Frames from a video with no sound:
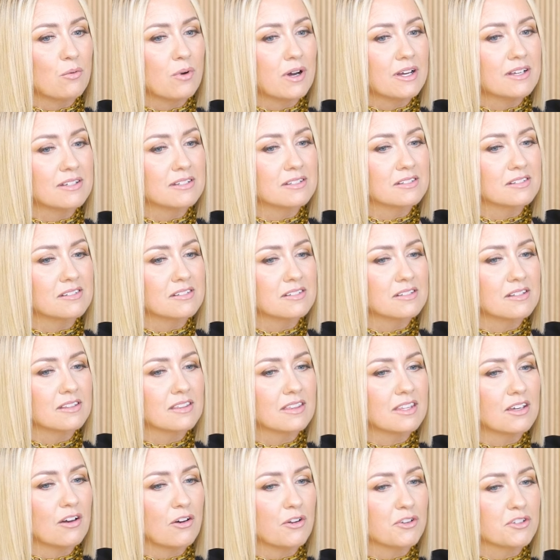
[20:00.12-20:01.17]
was
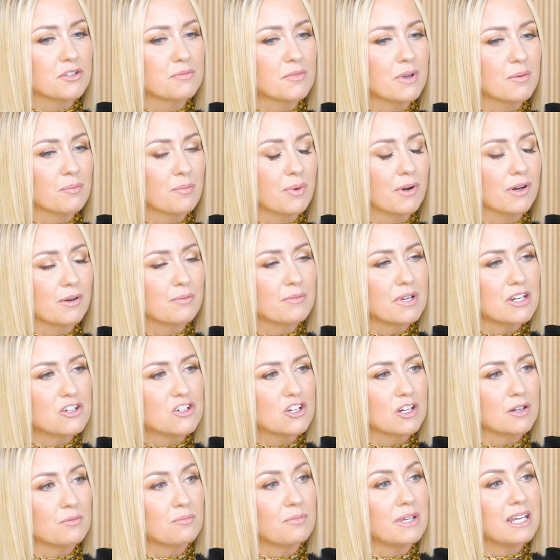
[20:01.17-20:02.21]
the ultimate
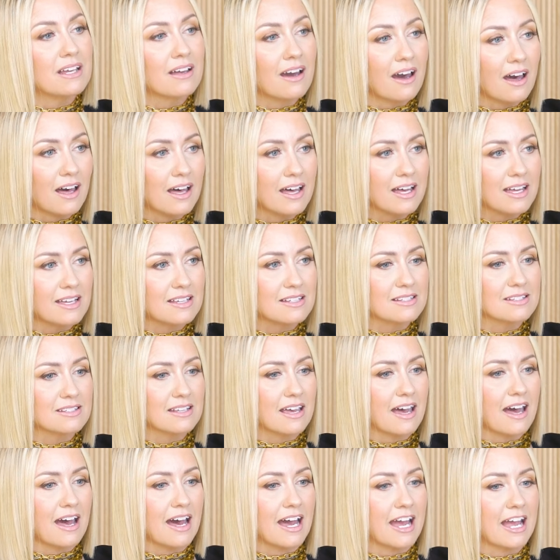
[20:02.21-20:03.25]
permission because
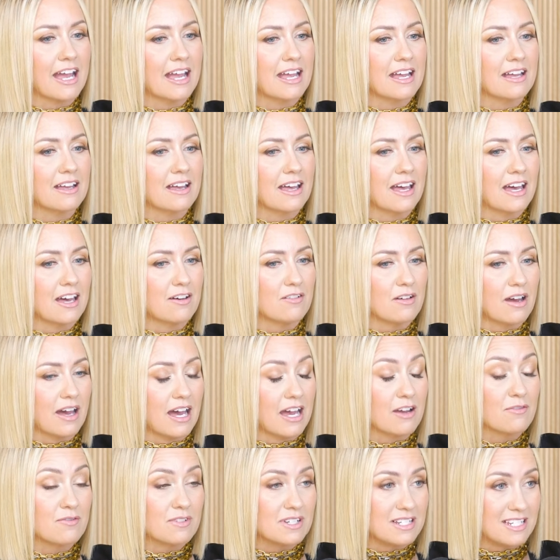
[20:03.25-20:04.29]
I have
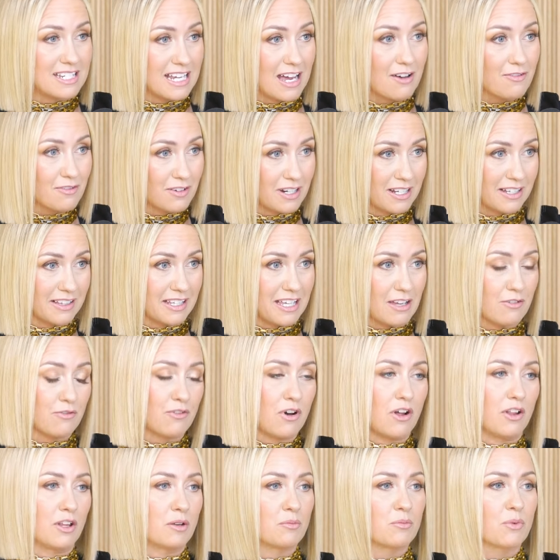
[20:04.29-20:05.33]
I've definitely
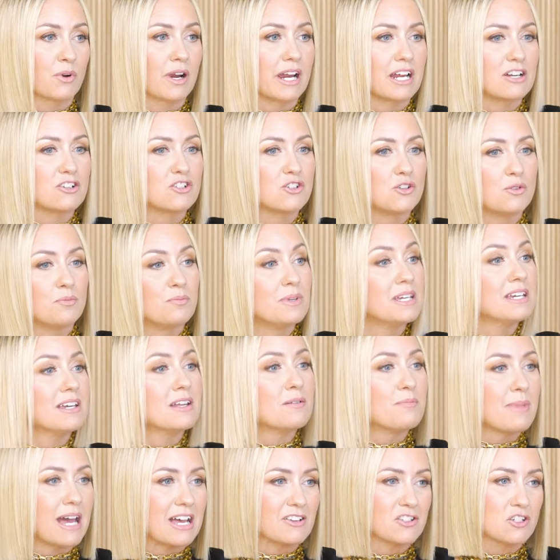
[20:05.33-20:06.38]
fallen prey to being
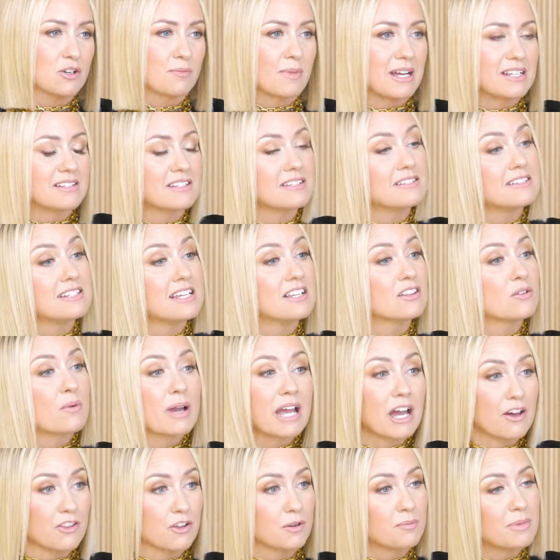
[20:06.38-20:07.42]
in masterminds yep. and seeing the
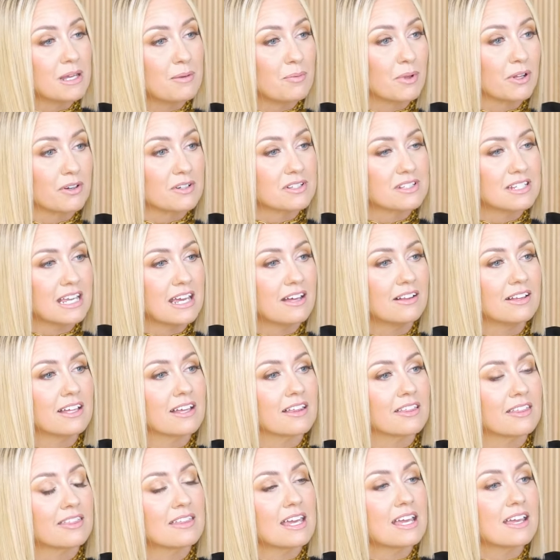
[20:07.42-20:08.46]
way other people are scaling,
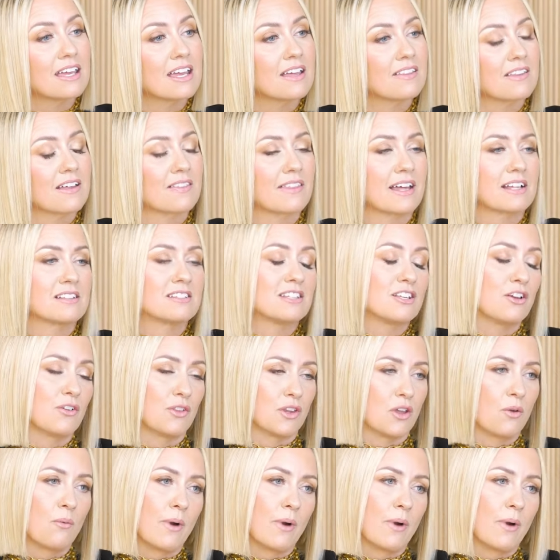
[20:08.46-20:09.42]
right. thinking that that's the only